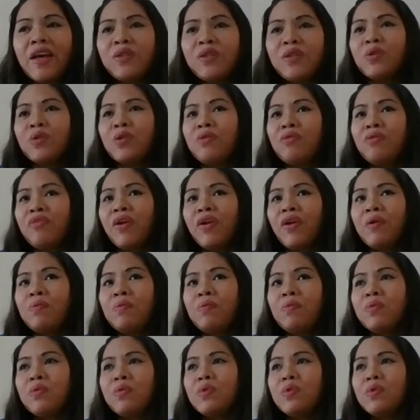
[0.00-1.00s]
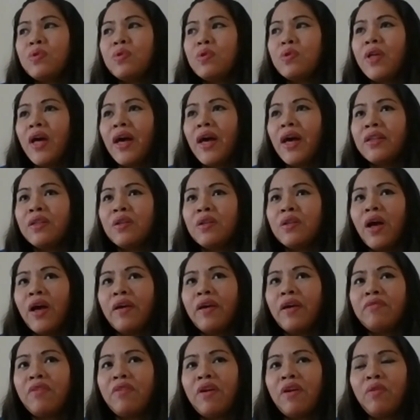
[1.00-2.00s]
confirm to that,
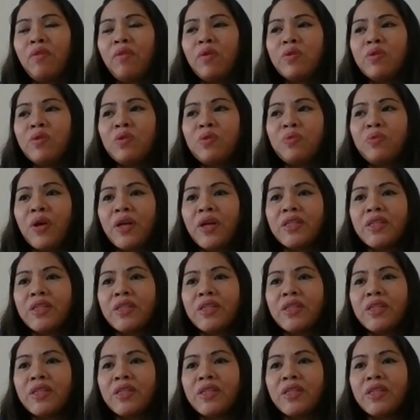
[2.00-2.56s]
I've also read